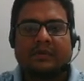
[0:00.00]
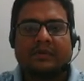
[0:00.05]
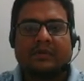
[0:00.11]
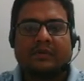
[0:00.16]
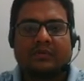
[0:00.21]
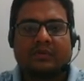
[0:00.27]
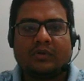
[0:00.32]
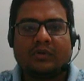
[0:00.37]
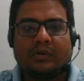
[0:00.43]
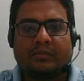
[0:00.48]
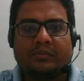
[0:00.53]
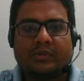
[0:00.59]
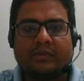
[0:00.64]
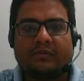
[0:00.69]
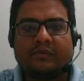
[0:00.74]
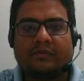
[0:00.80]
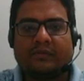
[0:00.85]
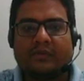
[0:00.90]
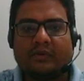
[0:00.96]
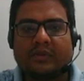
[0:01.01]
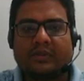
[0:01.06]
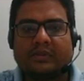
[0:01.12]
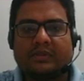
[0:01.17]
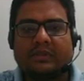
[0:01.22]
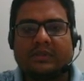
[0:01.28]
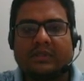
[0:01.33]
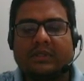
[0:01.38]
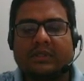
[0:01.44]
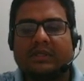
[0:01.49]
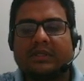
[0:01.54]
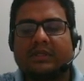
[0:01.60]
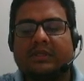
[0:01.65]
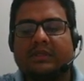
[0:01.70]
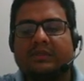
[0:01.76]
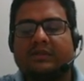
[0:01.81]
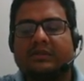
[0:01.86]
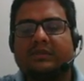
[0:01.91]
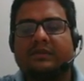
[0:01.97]
So option 4 is the correct
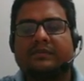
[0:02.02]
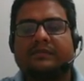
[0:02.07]
answer.